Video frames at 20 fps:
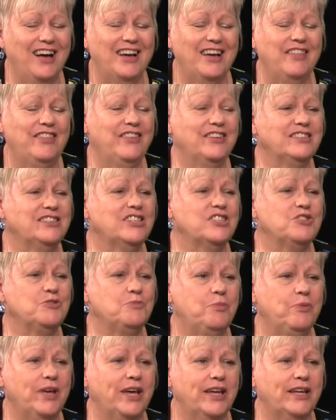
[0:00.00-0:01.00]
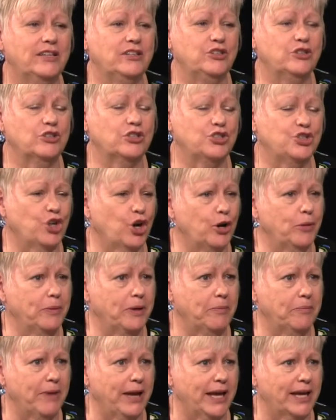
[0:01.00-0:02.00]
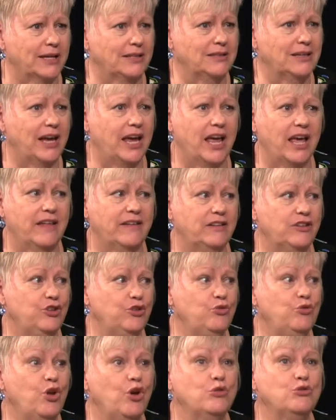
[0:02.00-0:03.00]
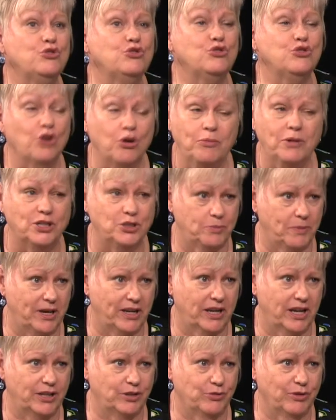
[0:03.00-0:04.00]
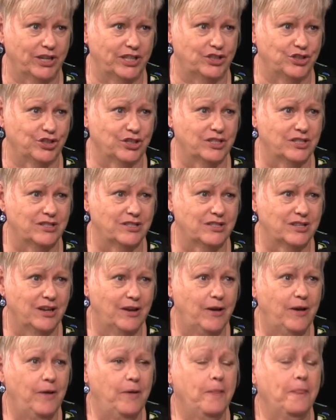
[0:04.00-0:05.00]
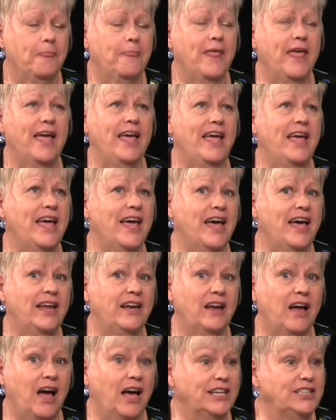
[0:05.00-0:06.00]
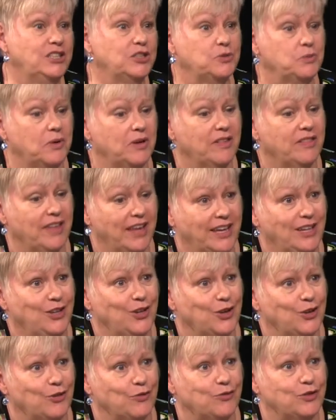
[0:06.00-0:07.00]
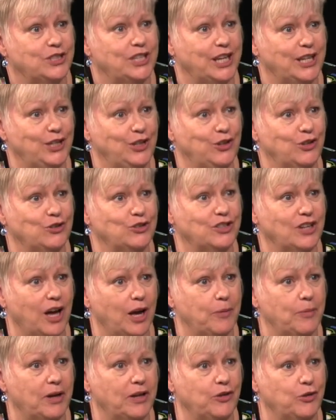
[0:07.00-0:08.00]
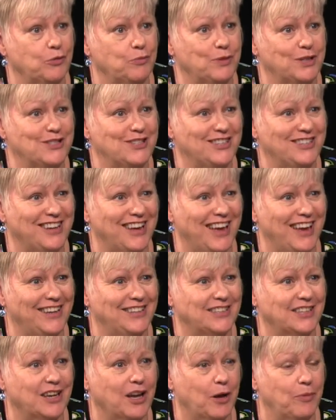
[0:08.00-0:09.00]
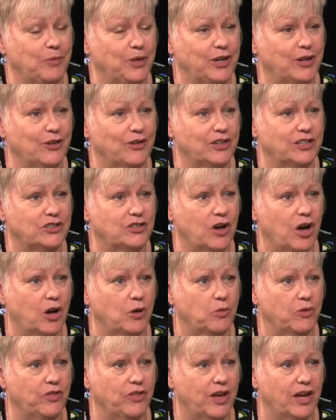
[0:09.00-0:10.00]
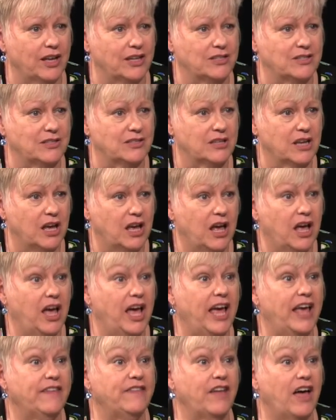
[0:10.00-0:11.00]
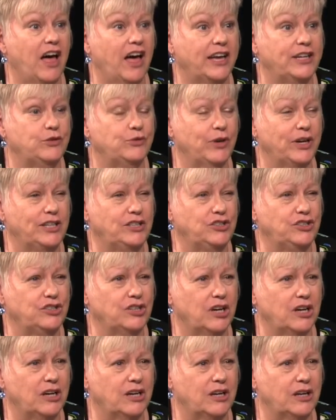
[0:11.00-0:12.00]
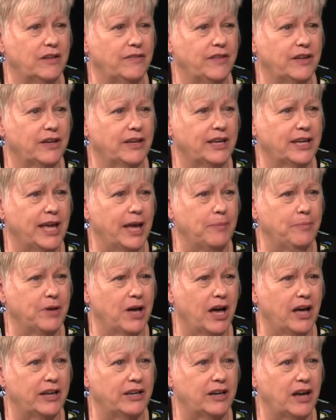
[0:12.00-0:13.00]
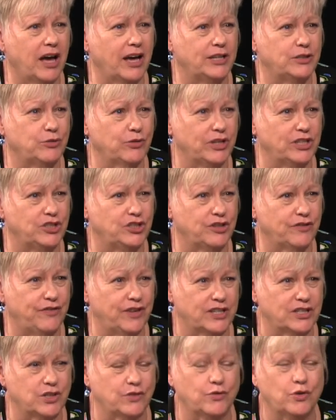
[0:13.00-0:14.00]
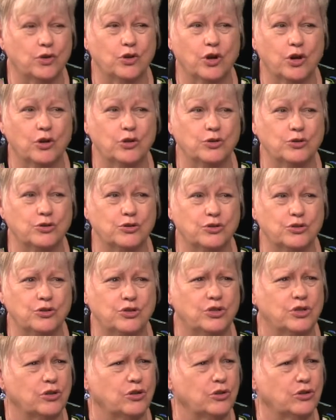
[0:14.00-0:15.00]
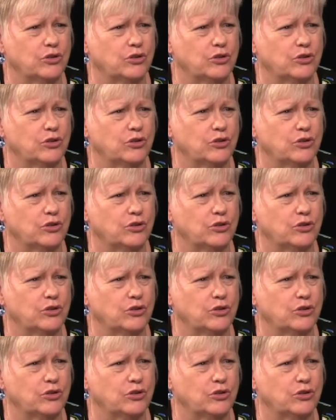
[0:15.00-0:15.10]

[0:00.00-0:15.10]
This has been, you're a charming man, and you know so much about hydrangeas. And I just want to thank you for taking your time out of your busy day to come here and talk with us. And the Cape Cod Hydrangea Festival goes till...